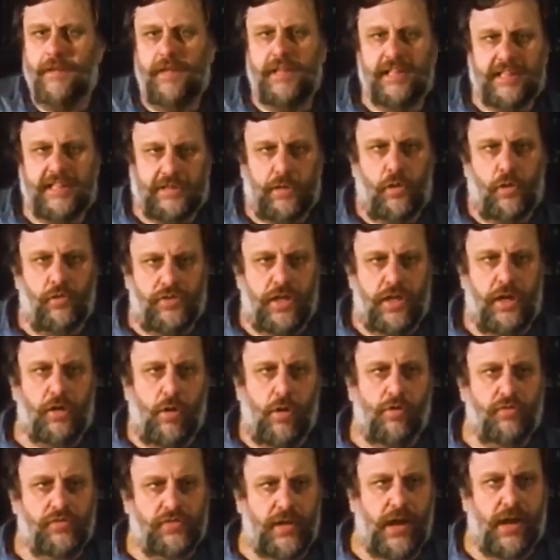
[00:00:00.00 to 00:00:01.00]
It's on the
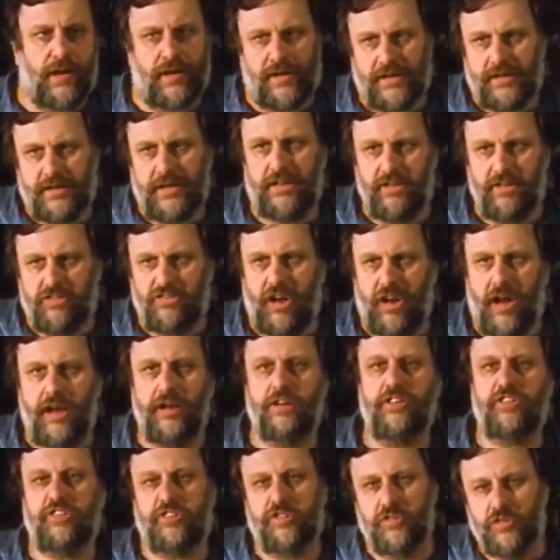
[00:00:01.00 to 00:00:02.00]
contrary, the
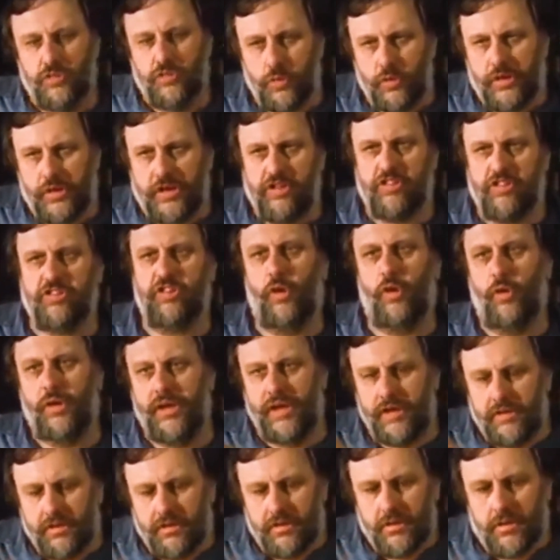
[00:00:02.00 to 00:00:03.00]
injunction to enjoy
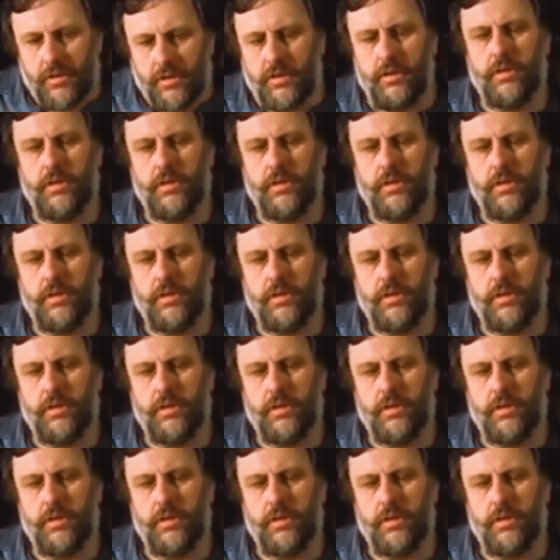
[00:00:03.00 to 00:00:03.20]
it,